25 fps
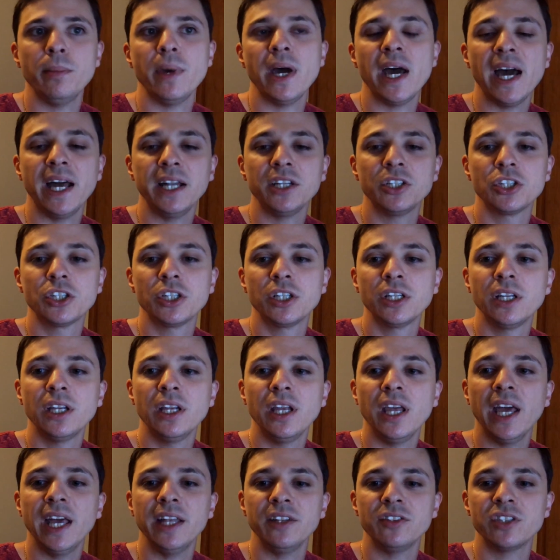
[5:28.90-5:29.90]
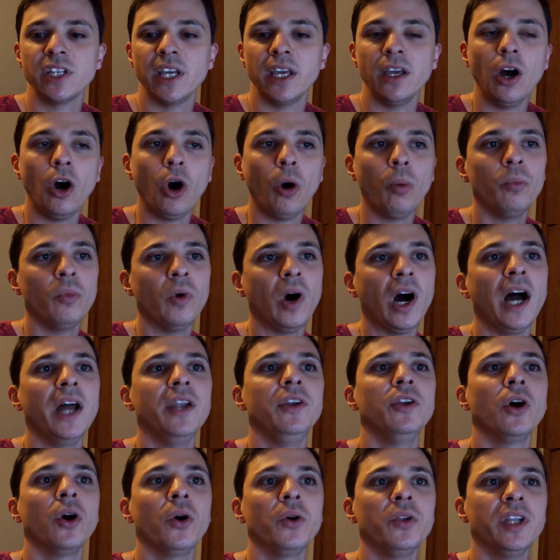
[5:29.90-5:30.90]
match and say, oh, I
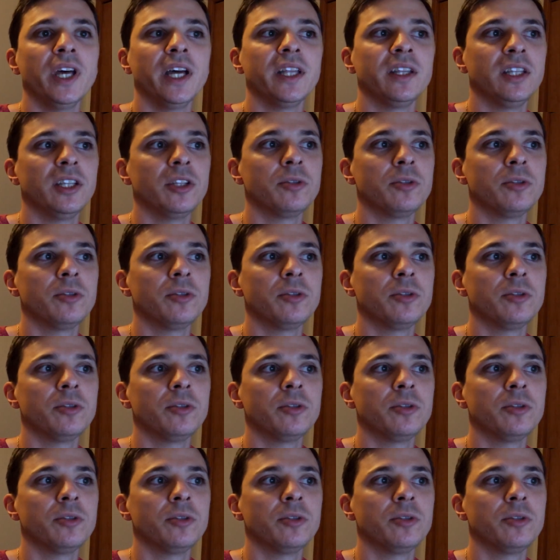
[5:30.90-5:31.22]
know that